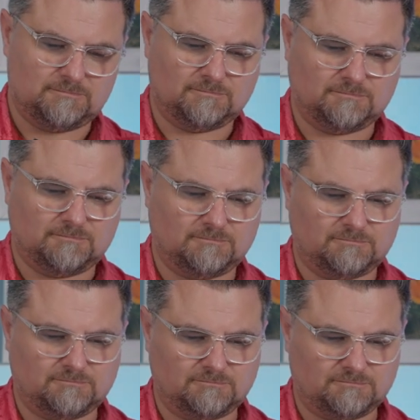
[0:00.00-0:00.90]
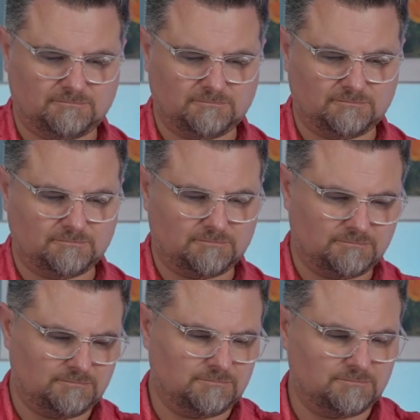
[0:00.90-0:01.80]

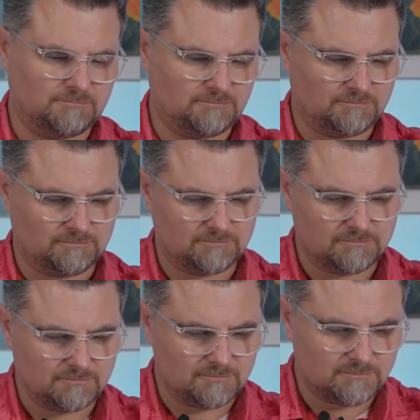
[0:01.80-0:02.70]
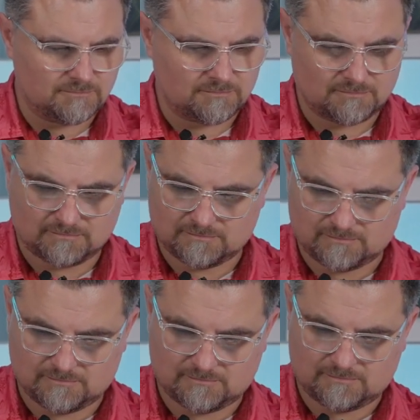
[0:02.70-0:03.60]

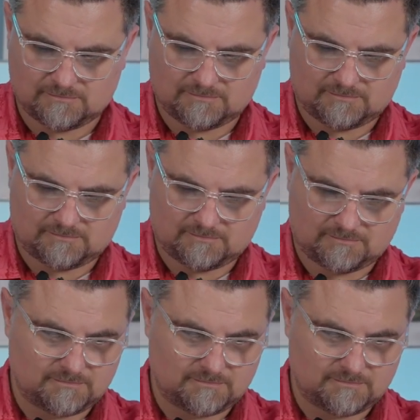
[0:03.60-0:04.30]
No words are spoken by the person on screen.